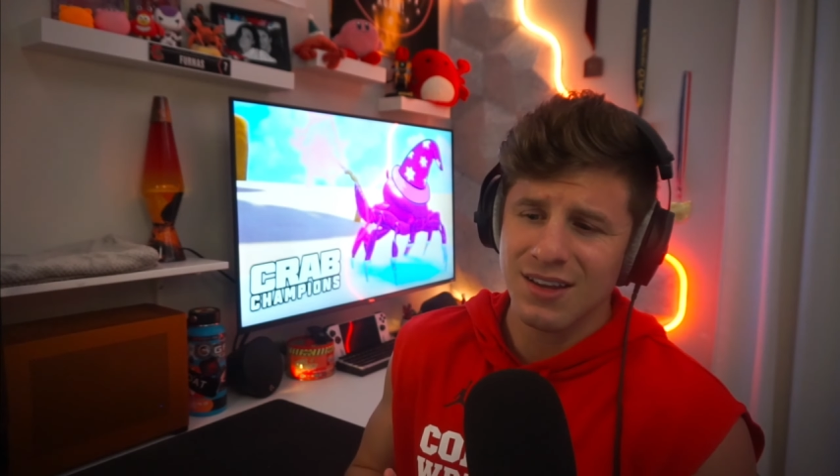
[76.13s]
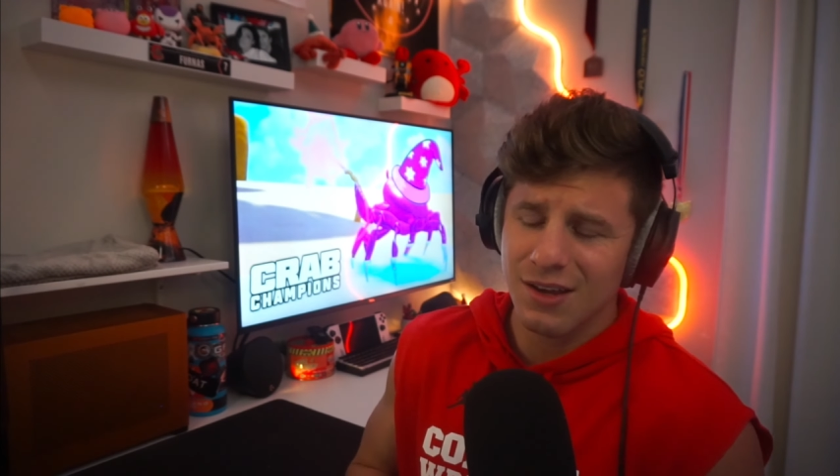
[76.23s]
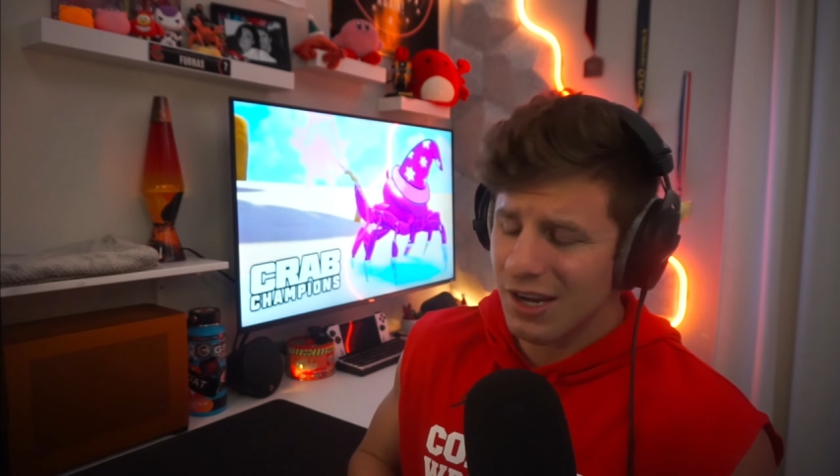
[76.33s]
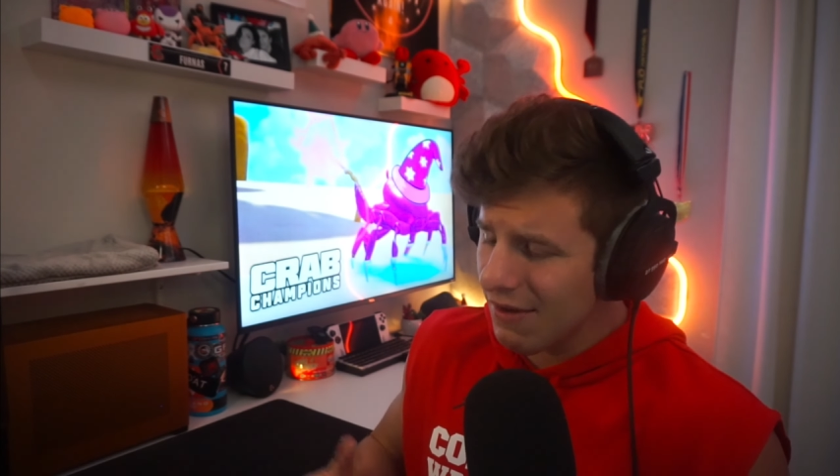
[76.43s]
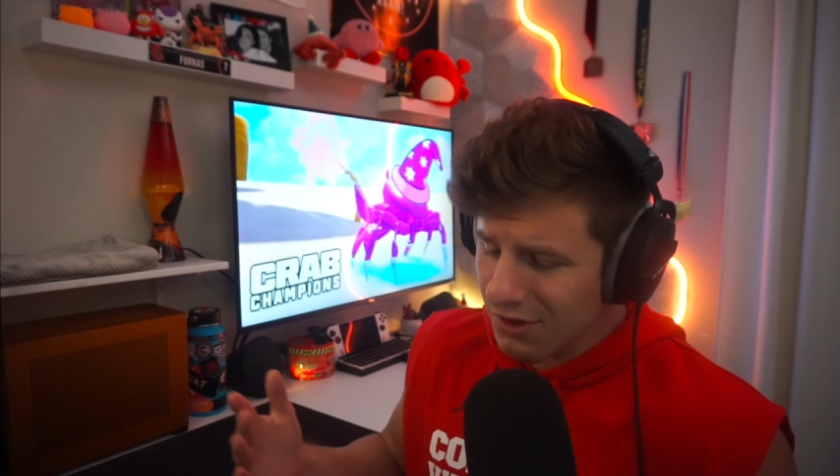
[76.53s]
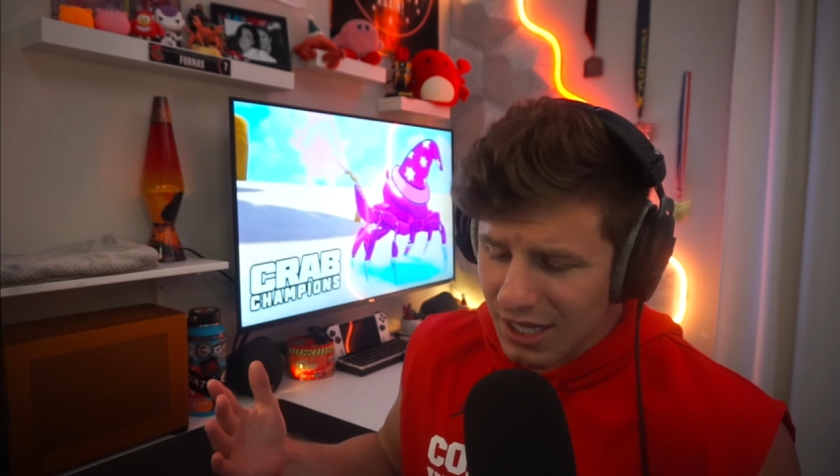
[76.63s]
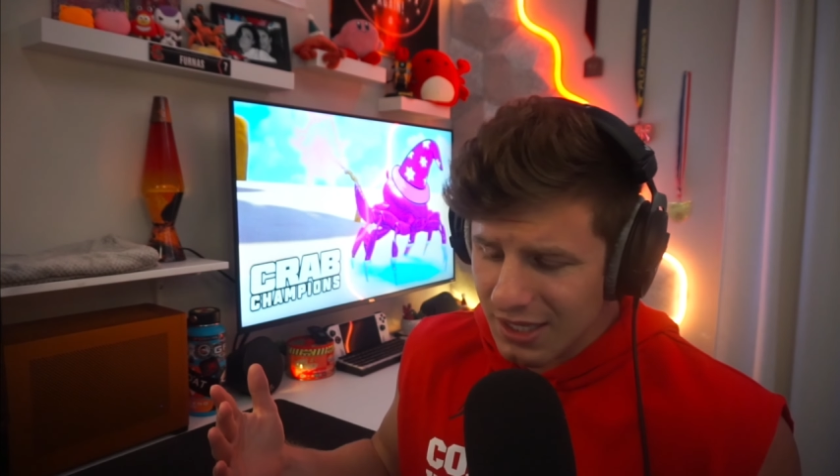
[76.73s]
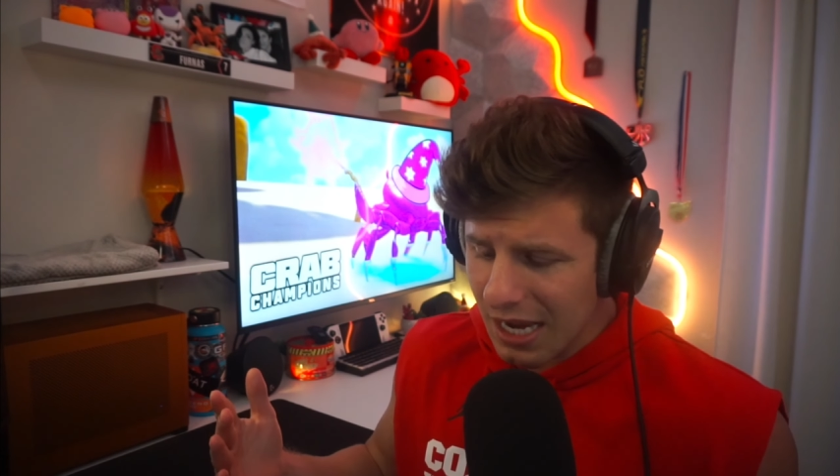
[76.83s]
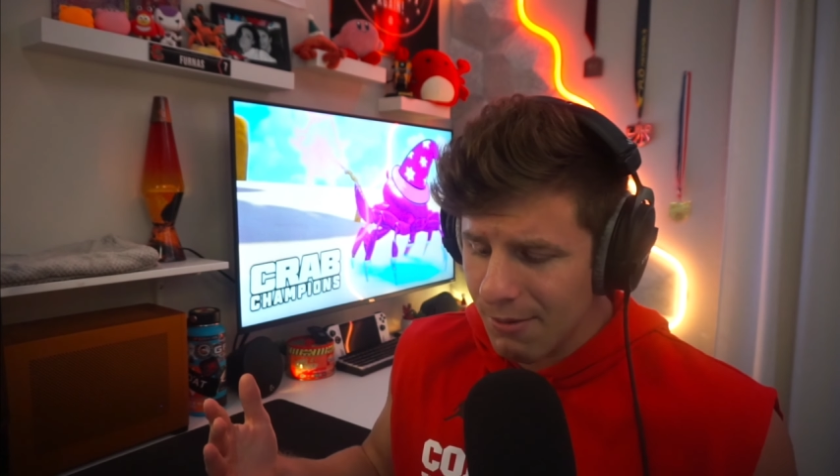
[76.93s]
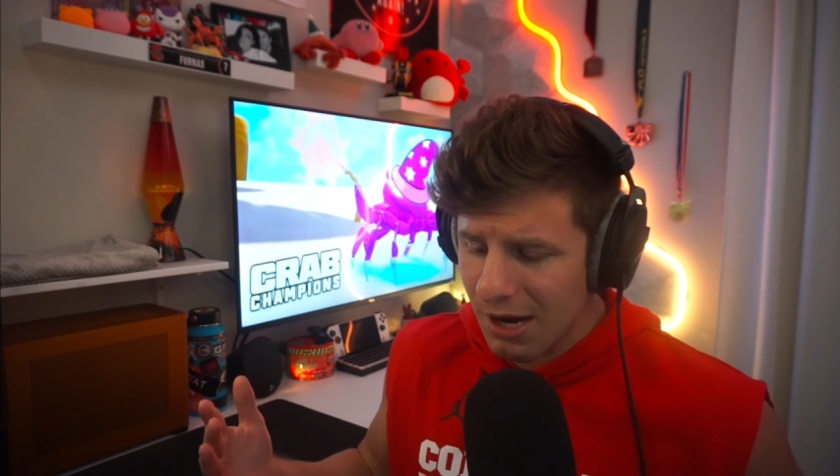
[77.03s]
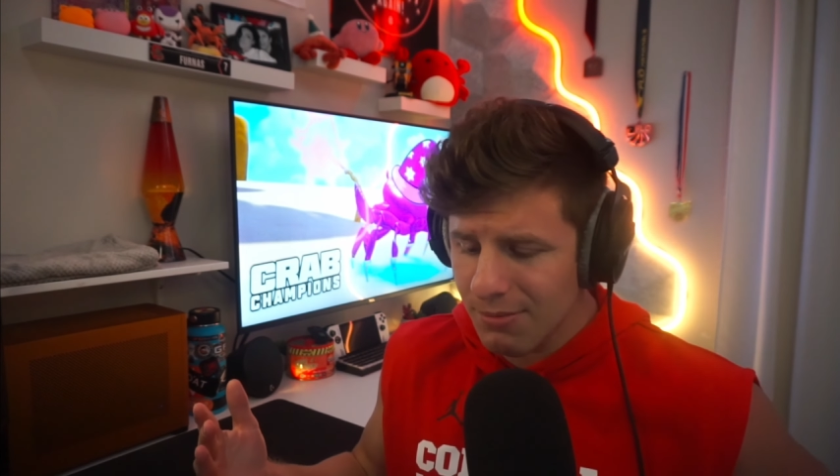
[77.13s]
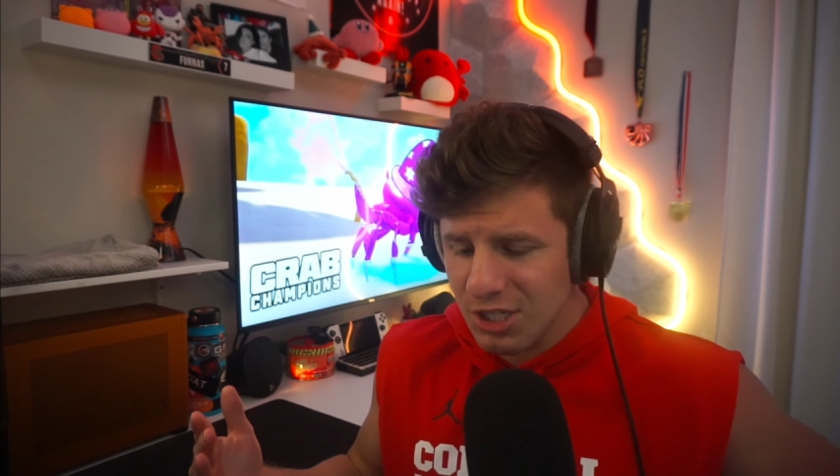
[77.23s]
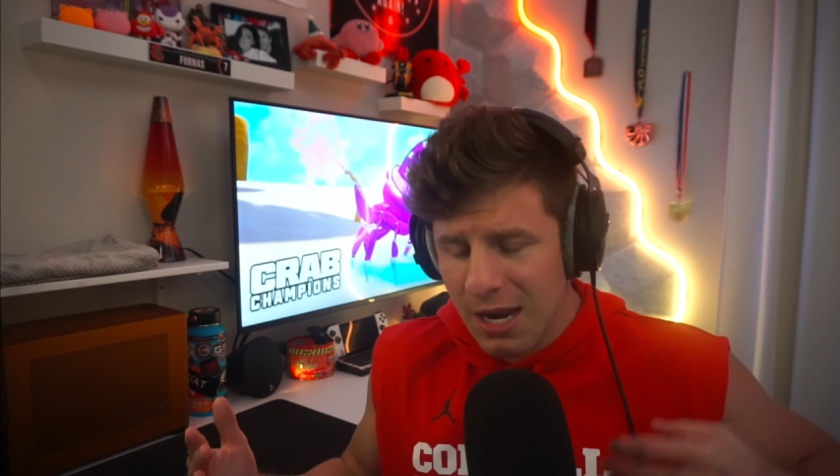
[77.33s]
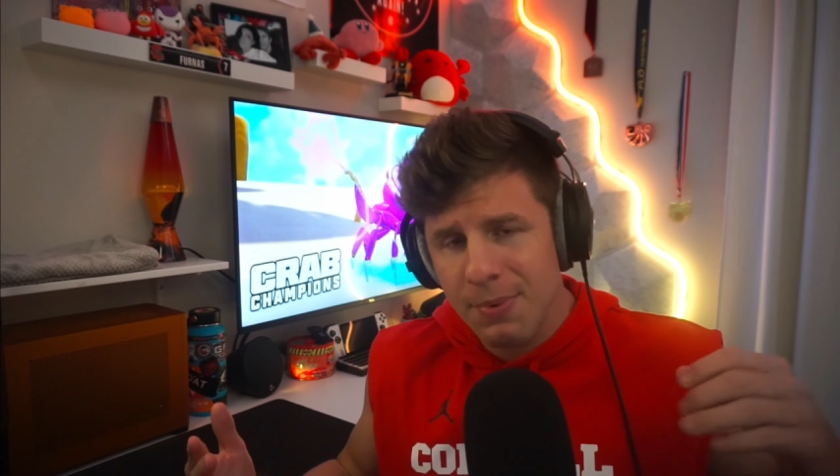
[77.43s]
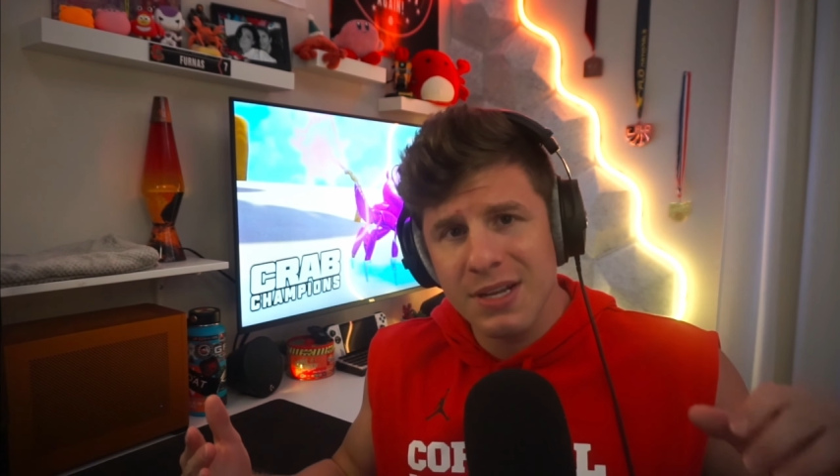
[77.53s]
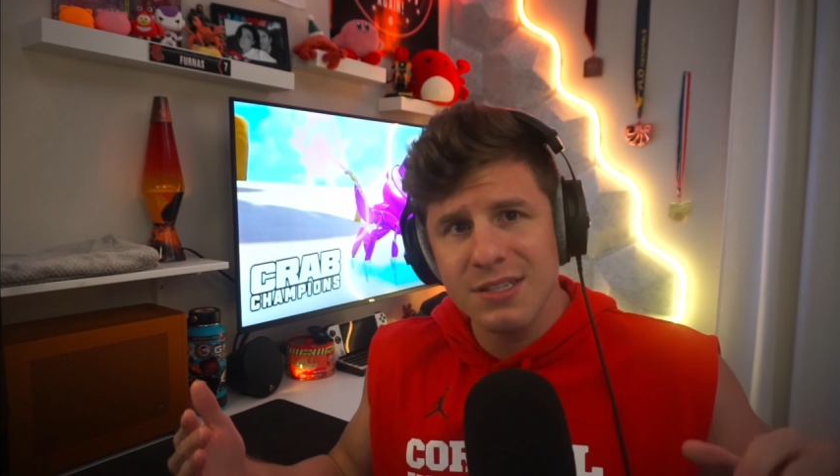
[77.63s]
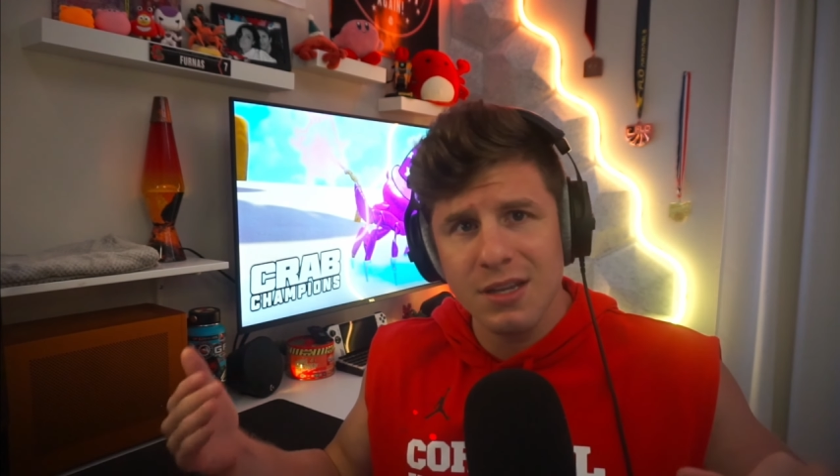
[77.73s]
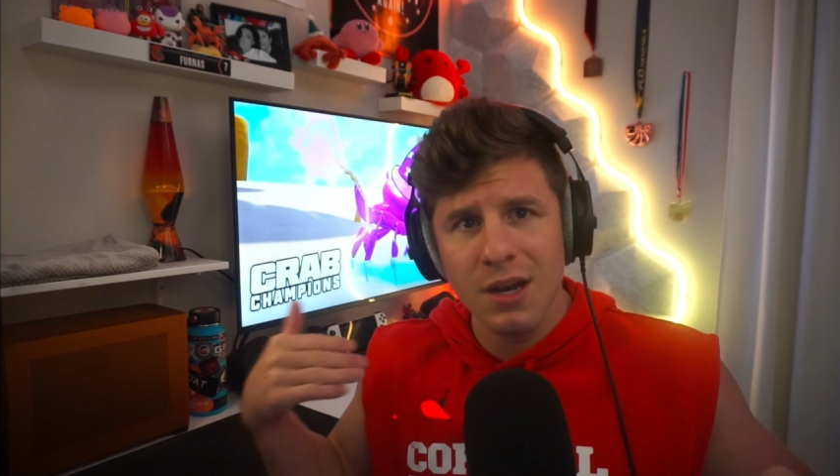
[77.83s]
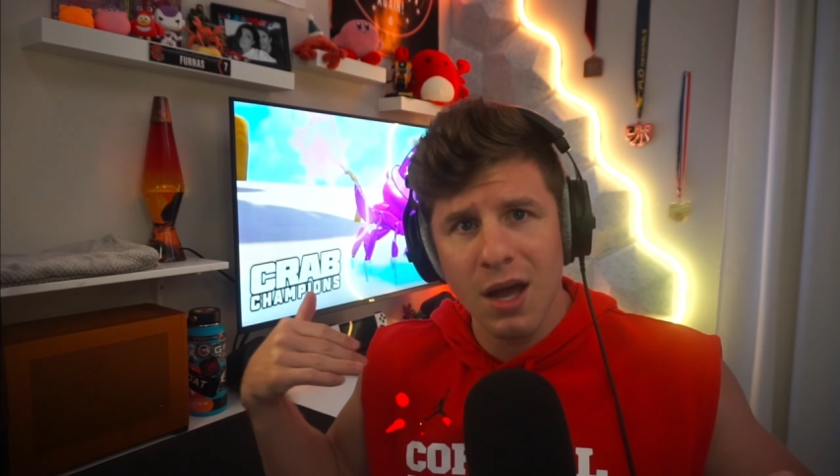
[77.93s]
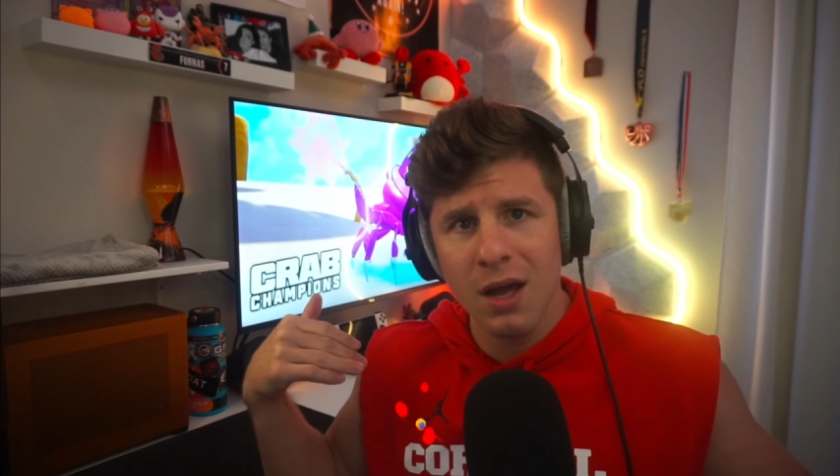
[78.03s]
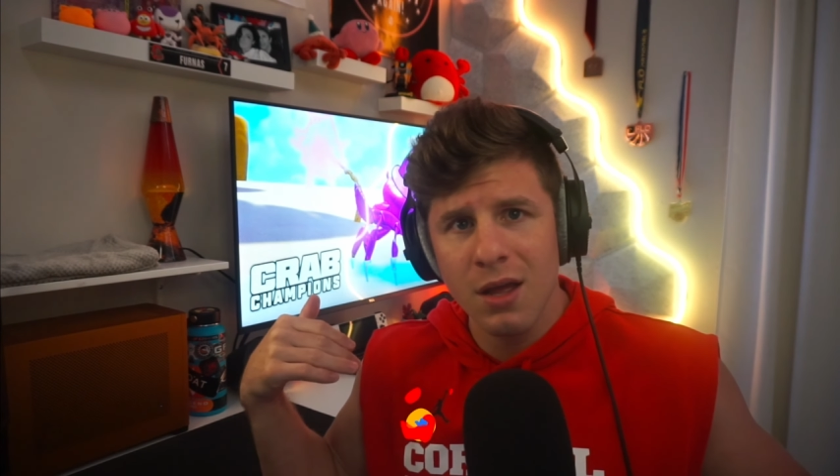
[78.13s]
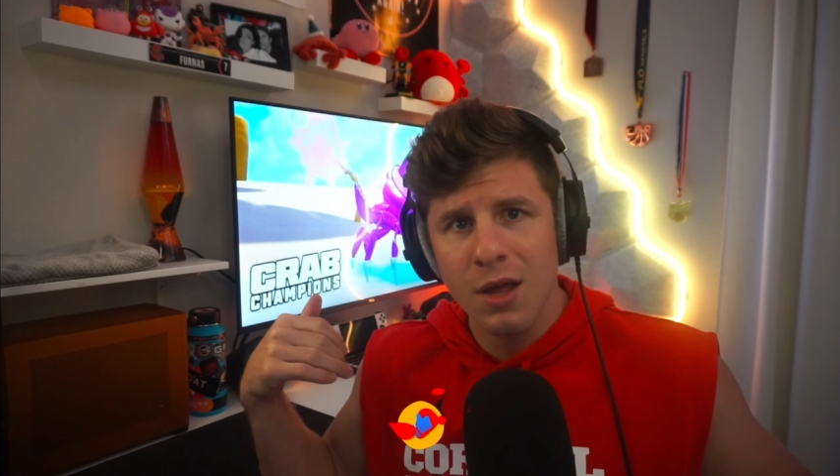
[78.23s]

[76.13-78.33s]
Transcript: Okay, if you like the game Crab Champions, then why